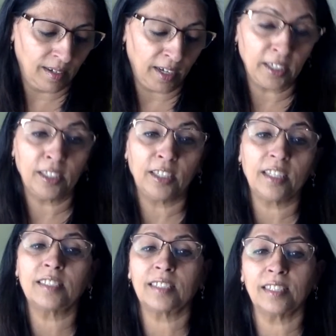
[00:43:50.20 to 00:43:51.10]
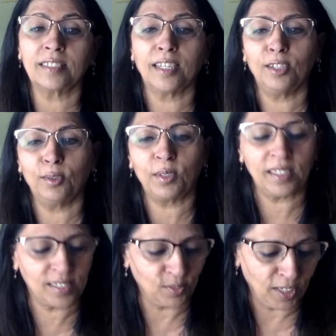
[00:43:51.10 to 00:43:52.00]
And in these days, I
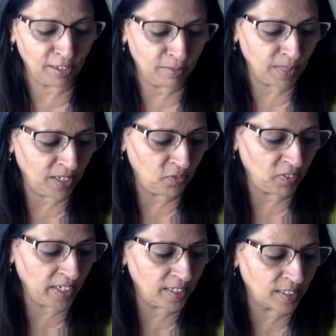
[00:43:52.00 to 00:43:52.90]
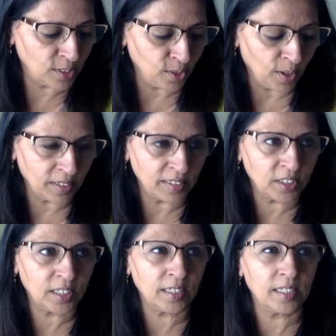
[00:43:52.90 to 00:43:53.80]
noticed one of my friend's daughter,
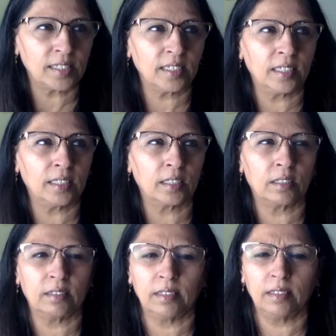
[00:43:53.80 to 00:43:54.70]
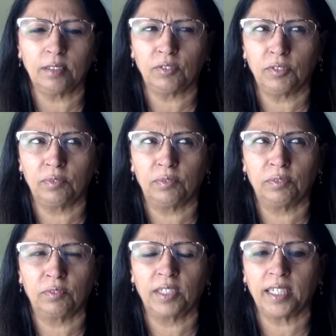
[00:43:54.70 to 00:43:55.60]
she is in third
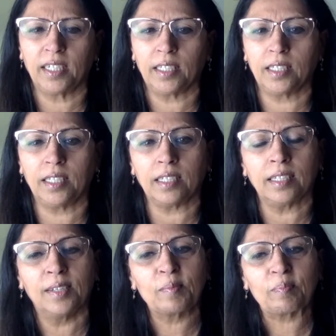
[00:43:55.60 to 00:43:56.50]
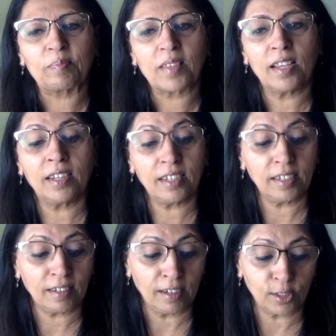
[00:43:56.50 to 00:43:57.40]
grade, I think. And
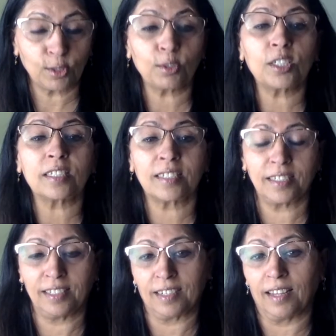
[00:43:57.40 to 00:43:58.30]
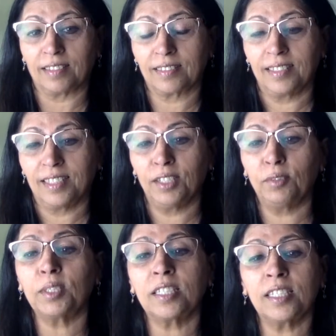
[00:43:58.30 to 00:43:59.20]
in her social study class,
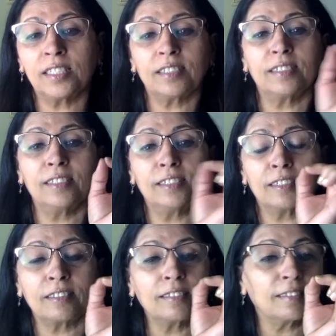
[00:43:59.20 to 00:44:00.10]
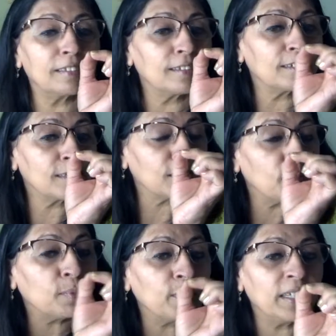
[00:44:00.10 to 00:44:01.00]
even teacher deduct
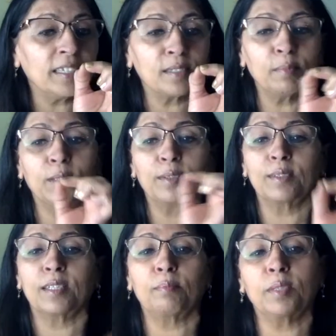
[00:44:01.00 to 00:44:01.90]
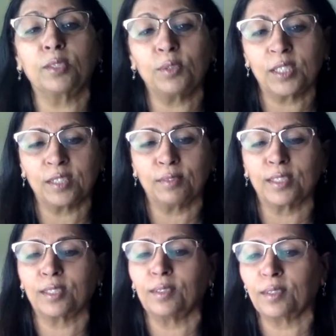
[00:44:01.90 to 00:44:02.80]
some points because her punctuation
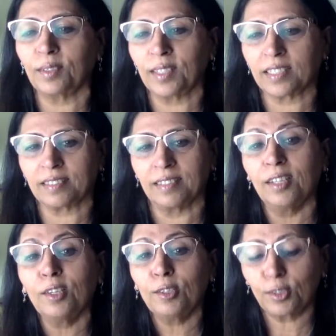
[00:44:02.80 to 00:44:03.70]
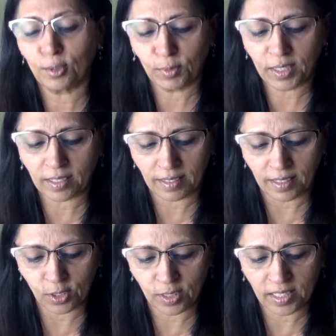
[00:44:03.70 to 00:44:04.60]
was not correct. So we
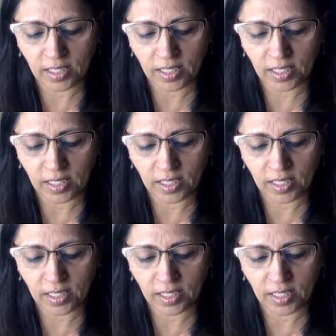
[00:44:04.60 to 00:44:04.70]
actually